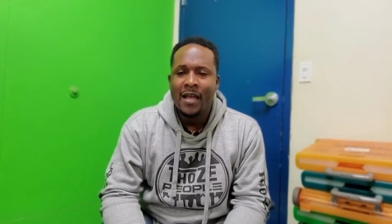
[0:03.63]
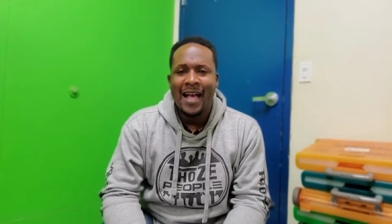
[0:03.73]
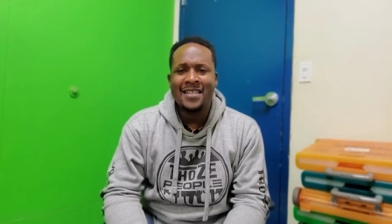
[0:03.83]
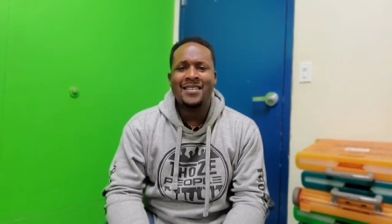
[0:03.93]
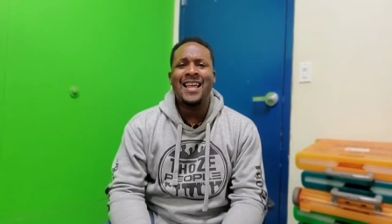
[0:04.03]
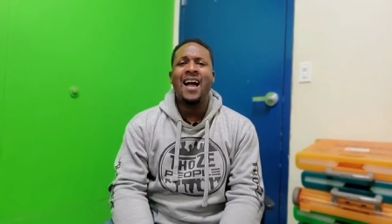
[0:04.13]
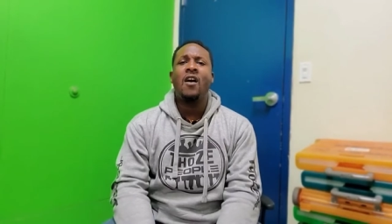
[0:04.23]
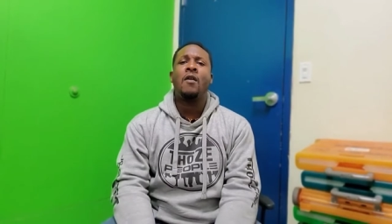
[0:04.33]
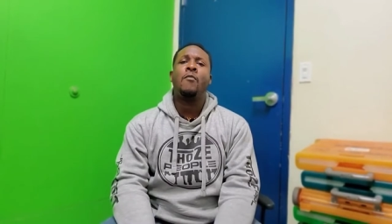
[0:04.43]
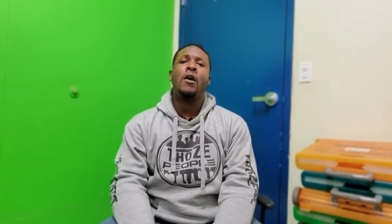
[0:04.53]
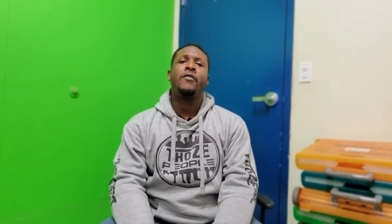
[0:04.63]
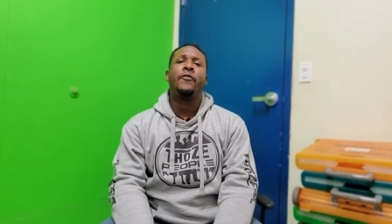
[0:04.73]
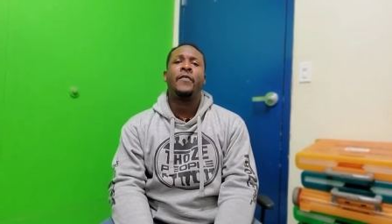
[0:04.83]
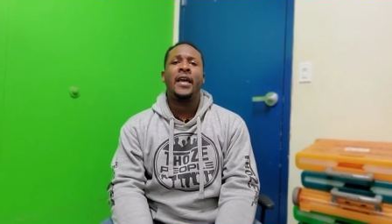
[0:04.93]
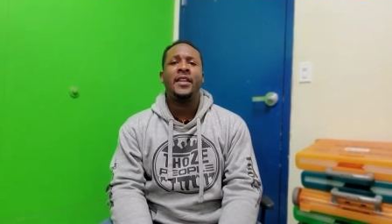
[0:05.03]
As a diehard Marvel
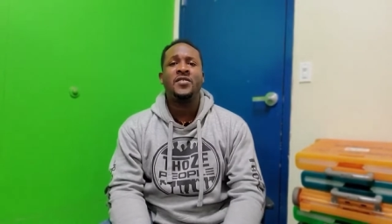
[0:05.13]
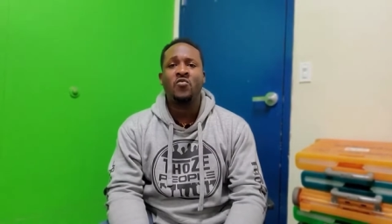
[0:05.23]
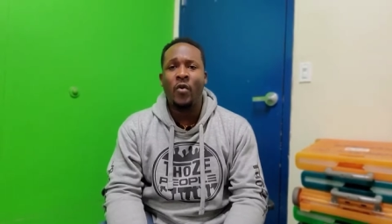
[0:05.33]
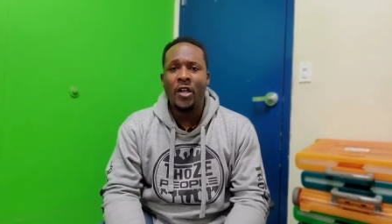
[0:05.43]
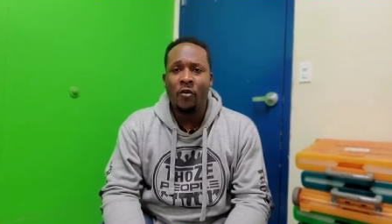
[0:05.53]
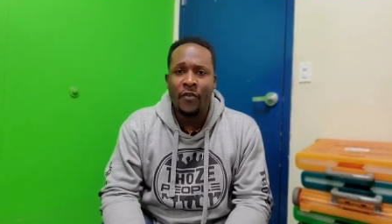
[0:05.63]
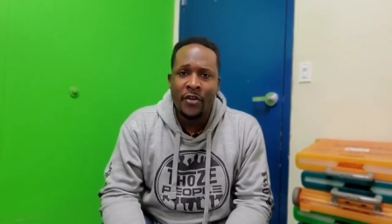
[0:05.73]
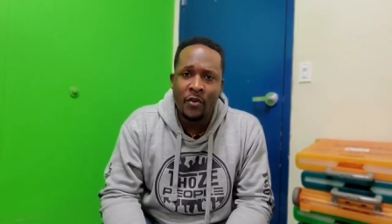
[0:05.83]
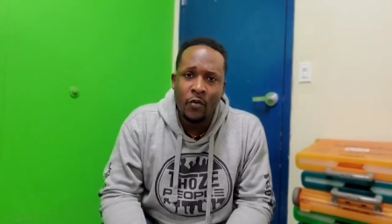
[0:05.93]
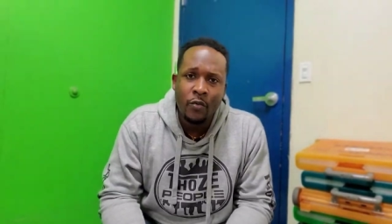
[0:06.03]
fan, this is way overdue.